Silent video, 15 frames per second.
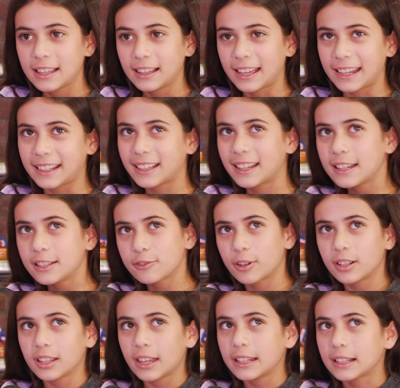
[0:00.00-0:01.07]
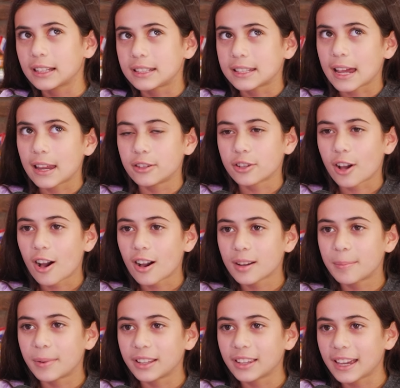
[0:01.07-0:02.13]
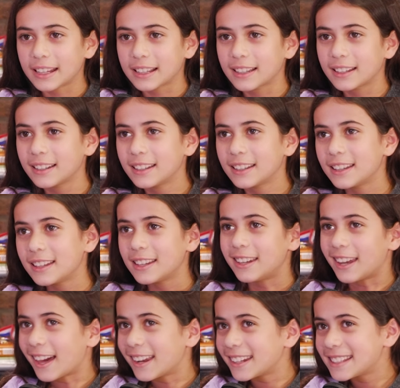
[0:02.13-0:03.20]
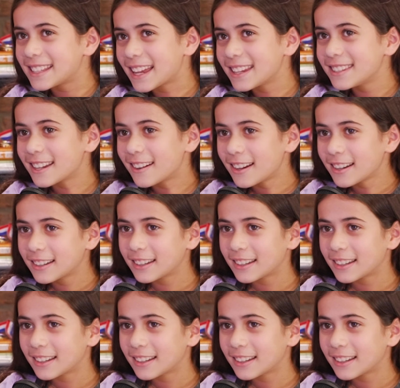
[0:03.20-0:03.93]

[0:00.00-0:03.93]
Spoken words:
like sort of like a TED Talk, but like not a TED Talk.